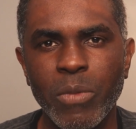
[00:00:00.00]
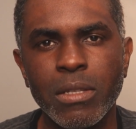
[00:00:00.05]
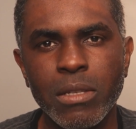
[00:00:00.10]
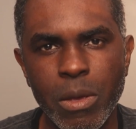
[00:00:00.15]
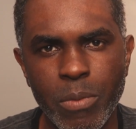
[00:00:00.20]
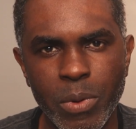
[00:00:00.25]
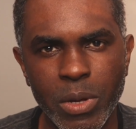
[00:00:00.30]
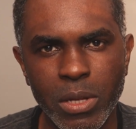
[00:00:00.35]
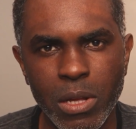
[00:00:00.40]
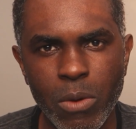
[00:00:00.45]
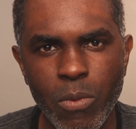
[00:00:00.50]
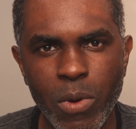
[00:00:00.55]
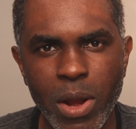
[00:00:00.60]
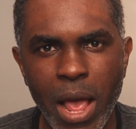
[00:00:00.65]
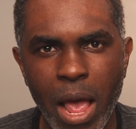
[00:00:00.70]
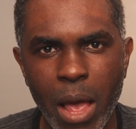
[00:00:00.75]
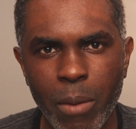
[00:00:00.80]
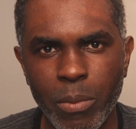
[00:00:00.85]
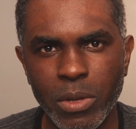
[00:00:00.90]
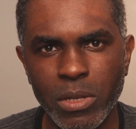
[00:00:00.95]
Typically what
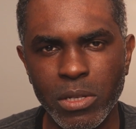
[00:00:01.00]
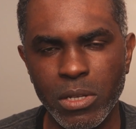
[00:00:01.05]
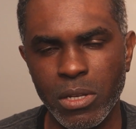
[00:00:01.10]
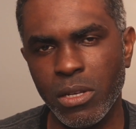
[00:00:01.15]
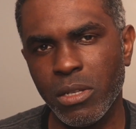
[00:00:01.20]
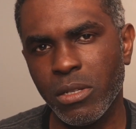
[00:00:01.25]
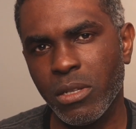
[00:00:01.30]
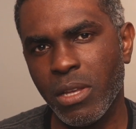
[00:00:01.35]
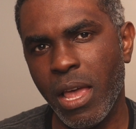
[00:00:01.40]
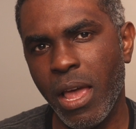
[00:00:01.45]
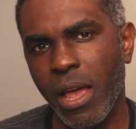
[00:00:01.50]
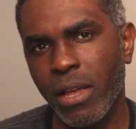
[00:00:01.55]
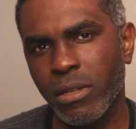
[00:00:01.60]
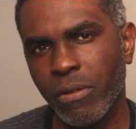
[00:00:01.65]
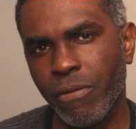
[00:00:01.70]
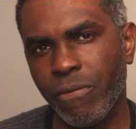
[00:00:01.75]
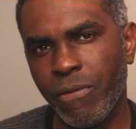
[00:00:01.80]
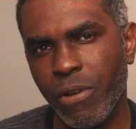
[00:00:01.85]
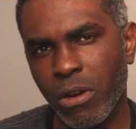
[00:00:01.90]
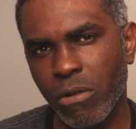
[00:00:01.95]
happens is, as
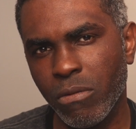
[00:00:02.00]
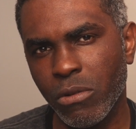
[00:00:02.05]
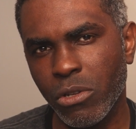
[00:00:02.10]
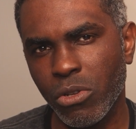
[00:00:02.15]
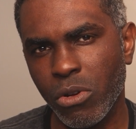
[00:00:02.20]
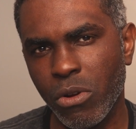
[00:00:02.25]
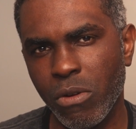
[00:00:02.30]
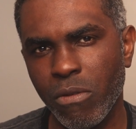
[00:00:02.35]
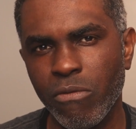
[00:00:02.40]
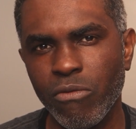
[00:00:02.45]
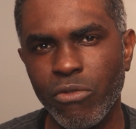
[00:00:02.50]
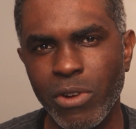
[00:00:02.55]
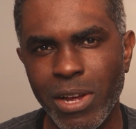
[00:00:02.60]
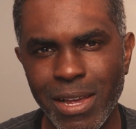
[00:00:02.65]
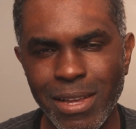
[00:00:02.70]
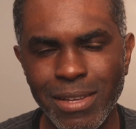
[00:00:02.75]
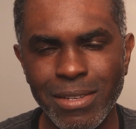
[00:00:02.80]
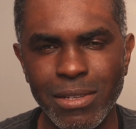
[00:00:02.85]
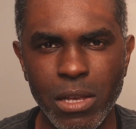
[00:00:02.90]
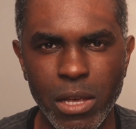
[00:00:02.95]
the Federal Reserve
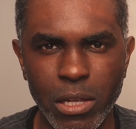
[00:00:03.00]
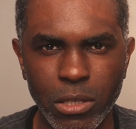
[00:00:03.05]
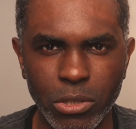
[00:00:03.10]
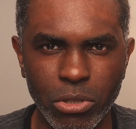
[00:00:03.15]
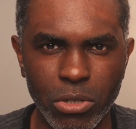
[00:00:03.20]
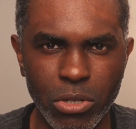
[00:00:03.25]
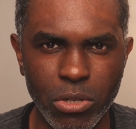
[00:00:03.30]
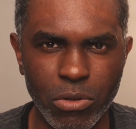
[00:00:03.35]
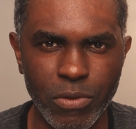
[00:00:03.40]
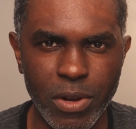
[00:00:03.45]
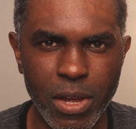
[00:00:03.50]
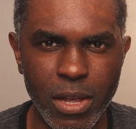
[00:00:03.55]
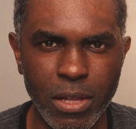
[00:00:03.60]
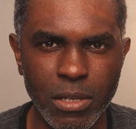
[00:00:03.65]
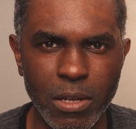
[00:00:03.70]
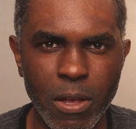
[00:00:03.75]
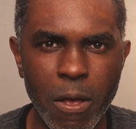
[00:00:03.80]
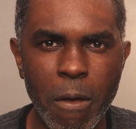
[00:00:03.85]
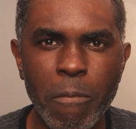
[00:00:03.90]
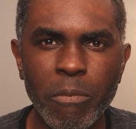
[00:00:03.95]
raises interest
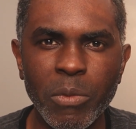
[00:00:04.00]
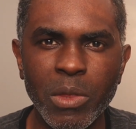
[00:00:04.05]
rates,